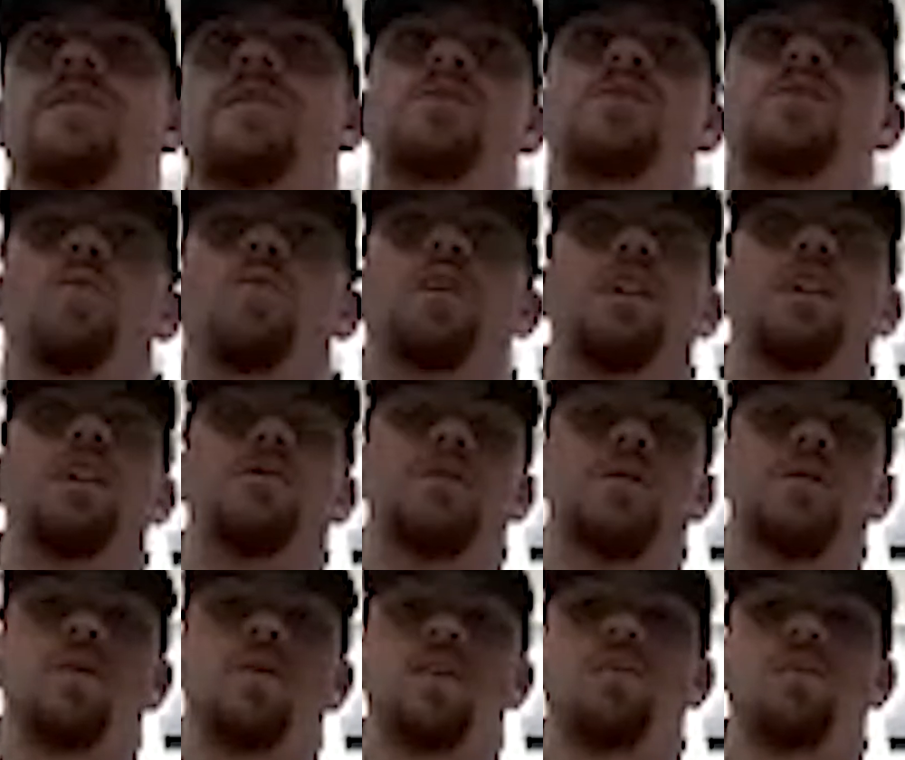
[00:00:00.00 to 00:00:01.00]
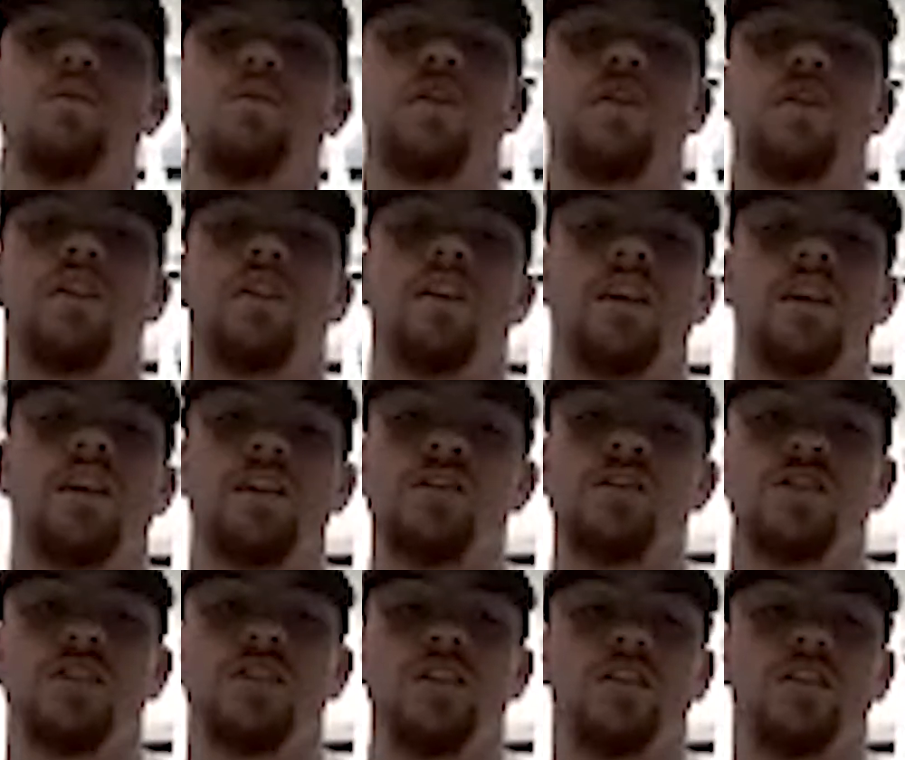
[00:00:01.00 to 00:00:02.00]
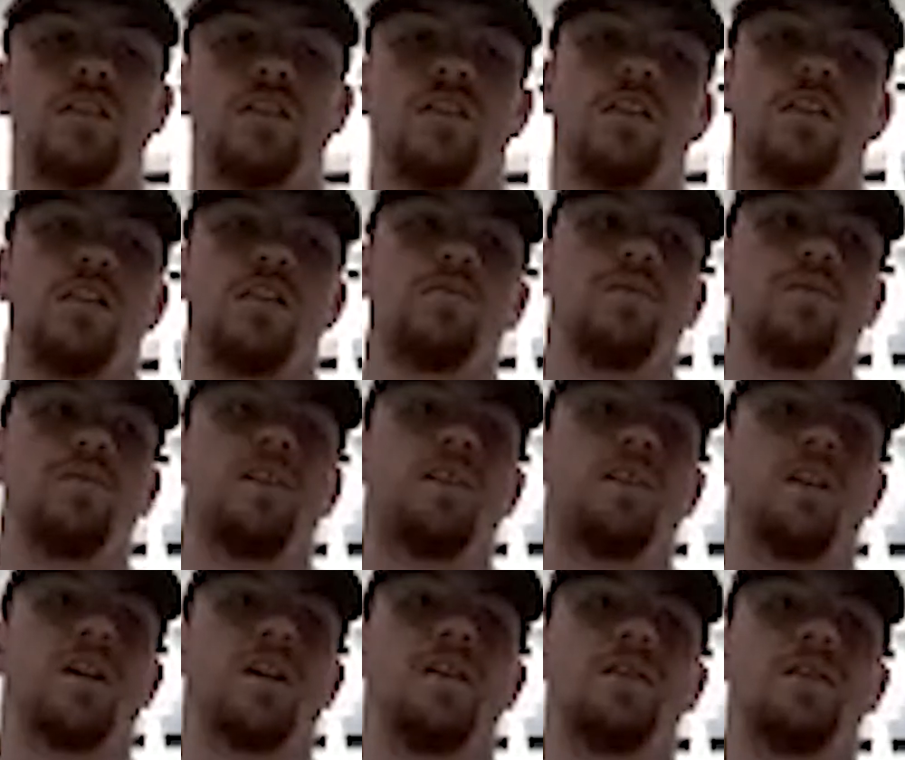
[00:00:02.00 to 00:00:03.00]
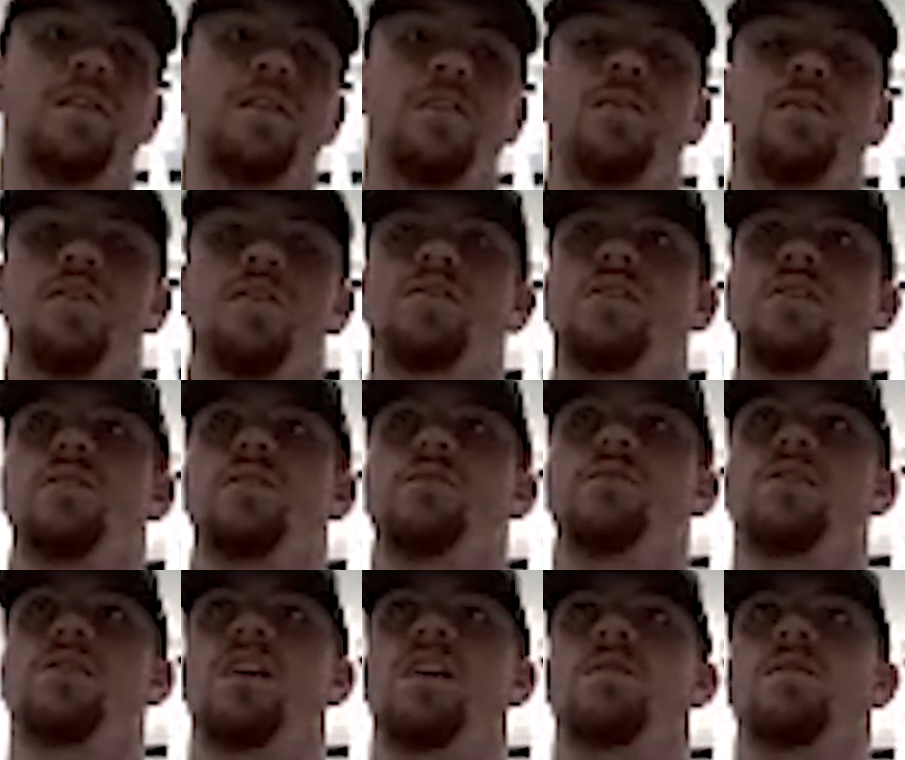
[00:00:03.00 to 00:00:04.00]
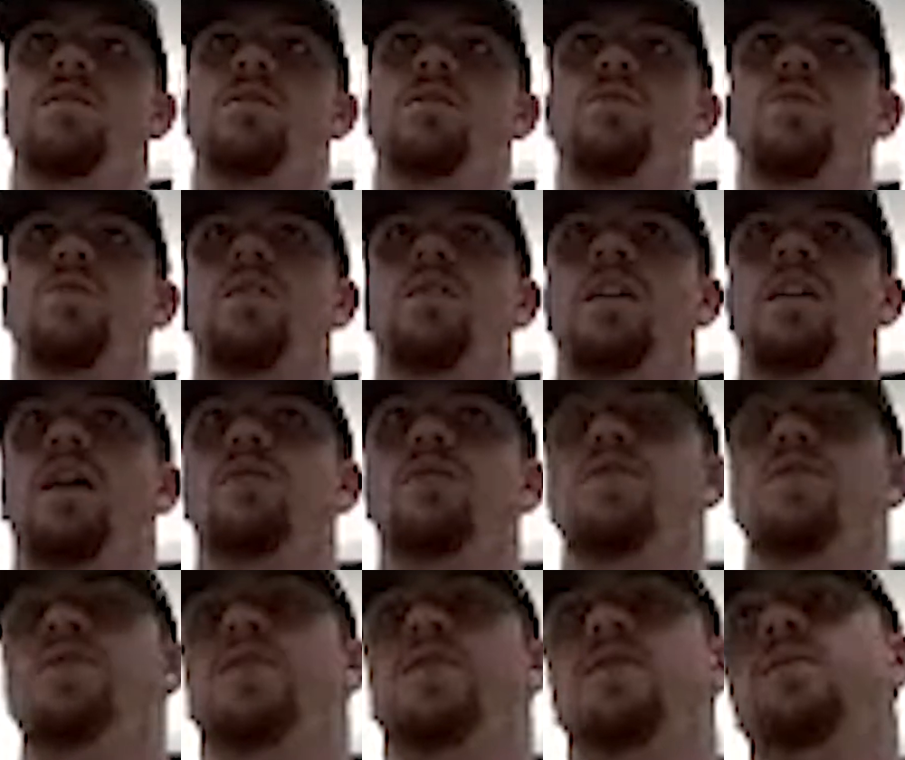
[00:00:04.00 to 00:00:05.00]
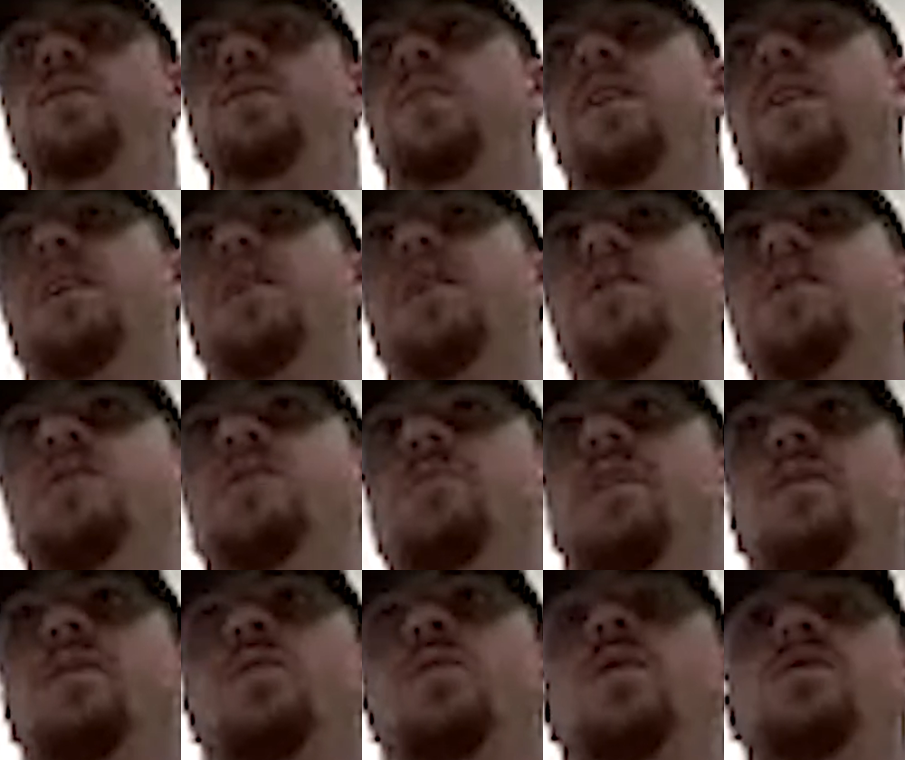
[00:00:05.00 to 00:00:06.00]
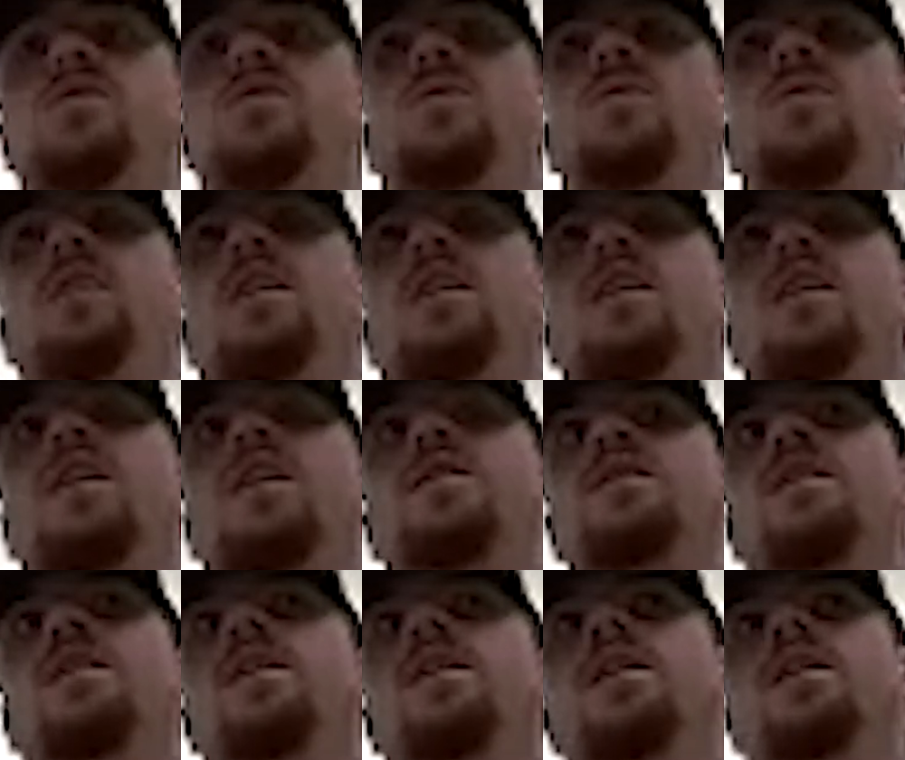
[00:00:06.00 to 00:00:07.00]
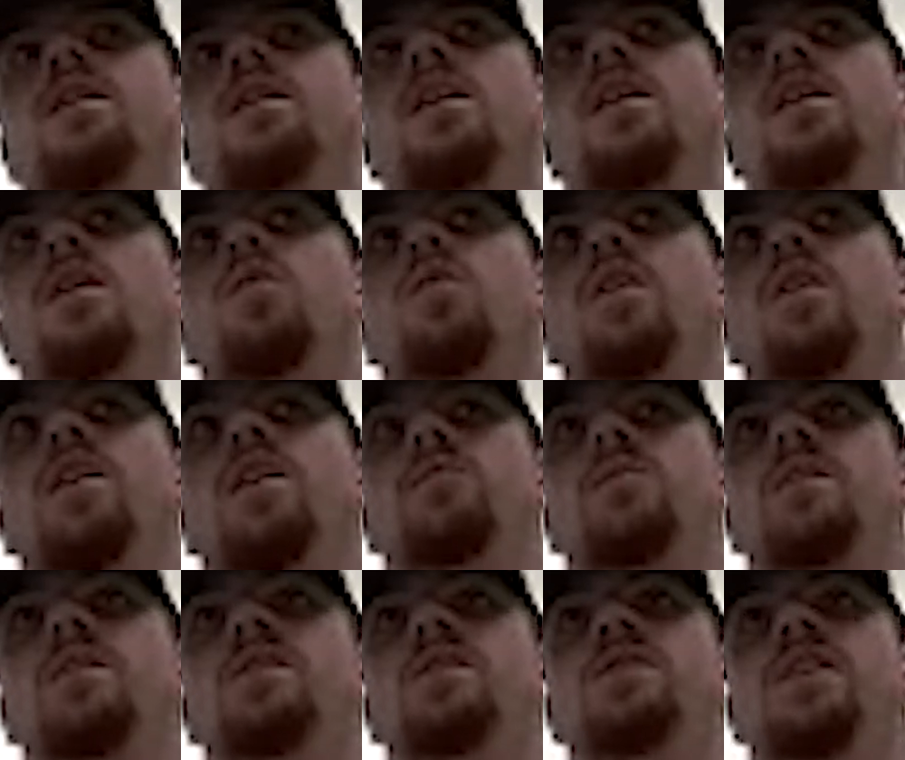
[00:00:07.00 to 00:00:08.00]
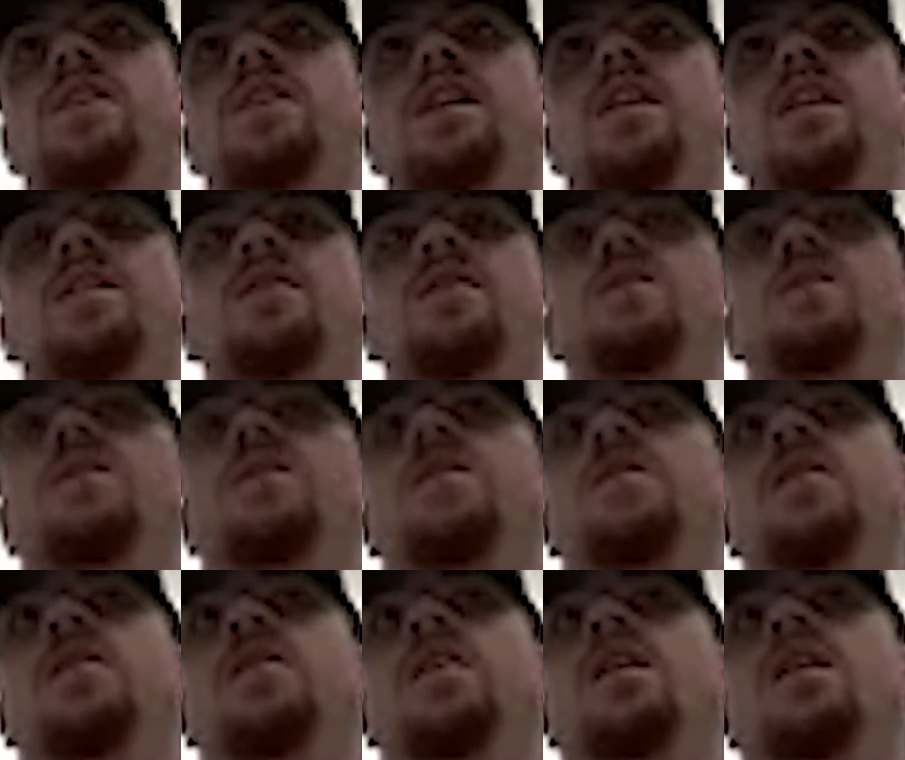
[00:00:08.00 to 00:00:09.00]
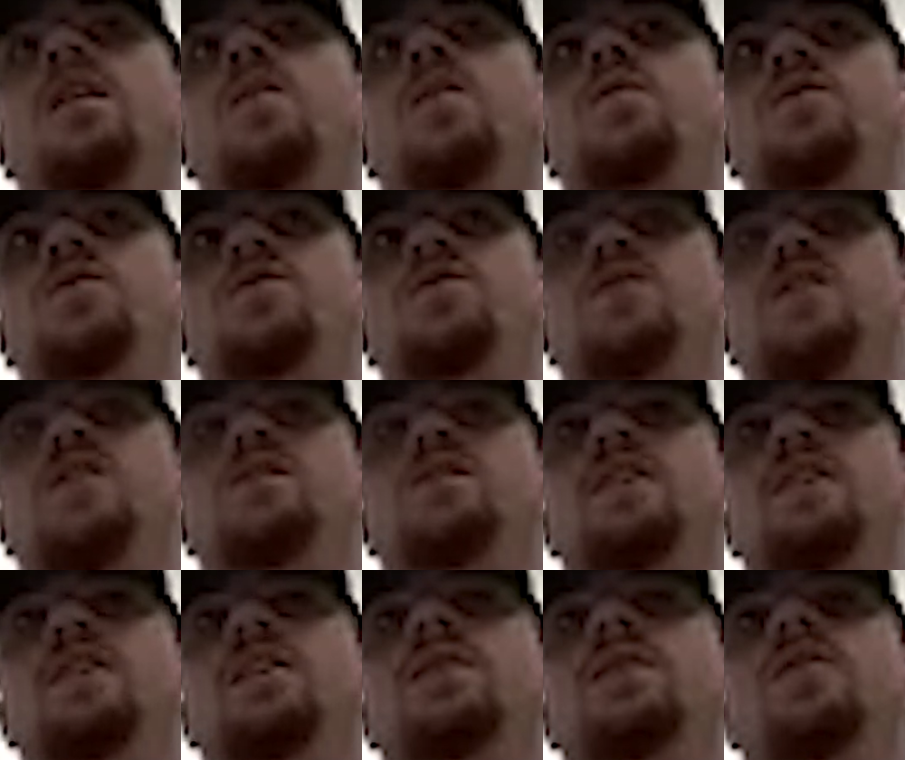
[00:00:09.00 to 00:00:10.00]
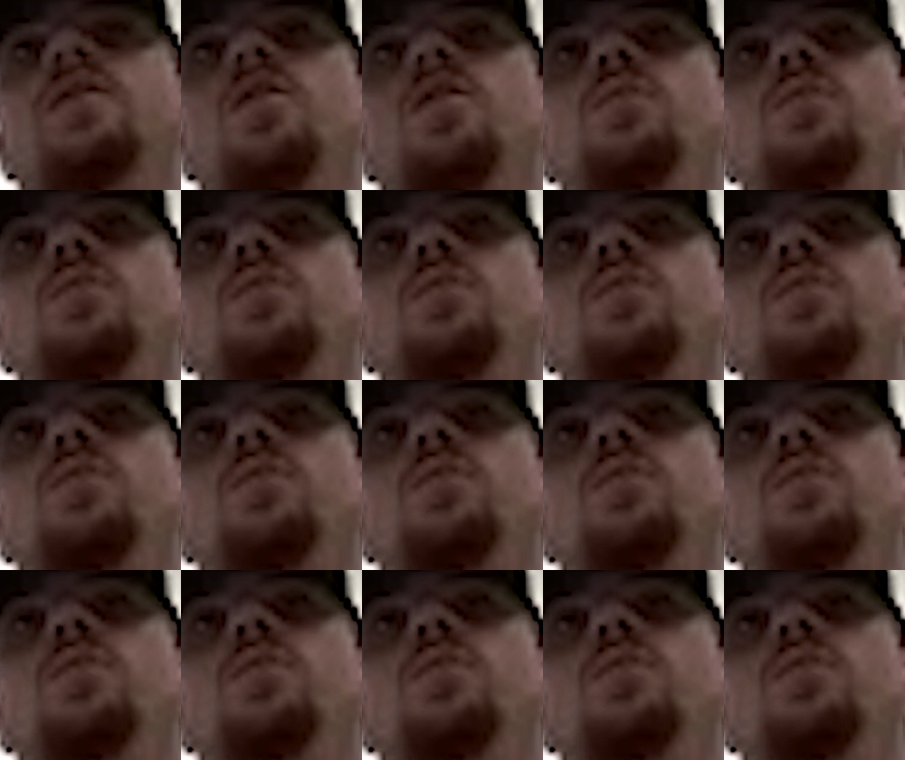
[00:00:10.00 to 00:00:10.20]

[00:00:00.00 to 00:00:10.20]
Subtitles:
whatever. We're going to move on to next year. But, this team has came into work every single day. It doesn't matter what's going on, what anybody's saying. We're just trying to take care of our